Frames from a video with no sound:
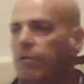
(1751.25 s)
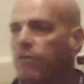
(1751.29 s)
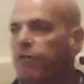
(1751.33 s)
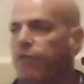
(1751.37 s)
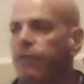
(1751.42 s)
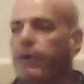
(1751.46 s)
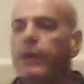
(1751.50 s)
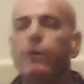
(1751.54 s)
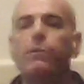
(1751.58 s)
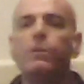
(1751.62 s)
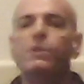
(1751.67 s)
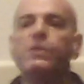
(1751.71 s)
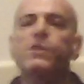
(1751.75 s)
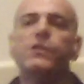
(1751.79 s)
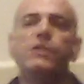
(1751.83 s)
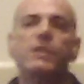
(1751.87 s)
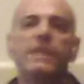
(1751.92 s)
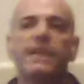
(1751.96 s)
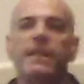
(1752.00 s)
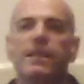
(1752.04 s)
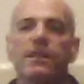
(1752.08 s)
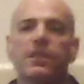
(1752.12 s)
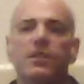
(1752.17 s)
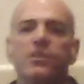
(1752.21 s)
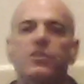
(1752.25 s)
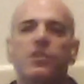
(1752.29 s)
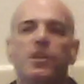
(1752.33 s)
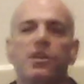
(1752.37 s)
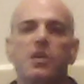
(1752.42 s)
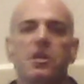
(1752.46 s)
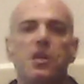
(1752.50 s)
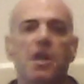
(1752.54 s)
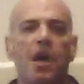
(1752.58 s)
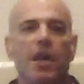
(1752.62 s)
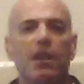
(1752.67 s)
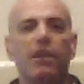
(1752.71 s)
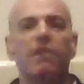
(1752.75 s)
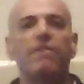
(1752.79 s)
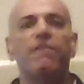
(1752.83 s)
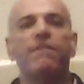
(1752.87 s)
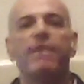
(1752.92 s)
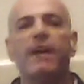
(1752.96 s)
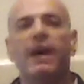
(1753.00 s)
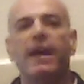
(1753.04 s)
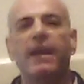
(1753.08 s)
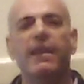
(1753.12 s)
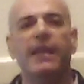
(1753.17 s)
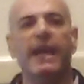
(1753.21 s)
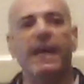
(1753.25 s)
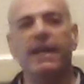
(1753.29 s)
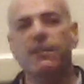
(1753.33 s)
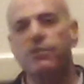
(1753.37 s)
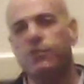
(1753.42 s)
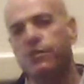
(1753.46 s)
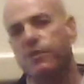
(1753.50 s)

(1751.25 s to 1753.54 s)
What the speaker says: frequency to nullify that,